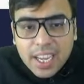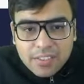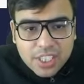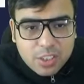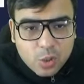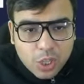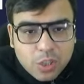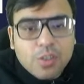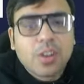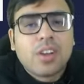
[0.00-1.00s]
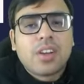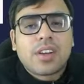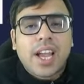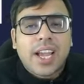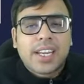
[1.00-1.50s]
I have just told you,
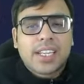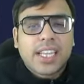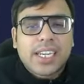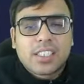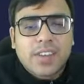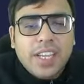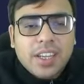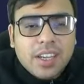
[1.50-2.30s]
and that is why.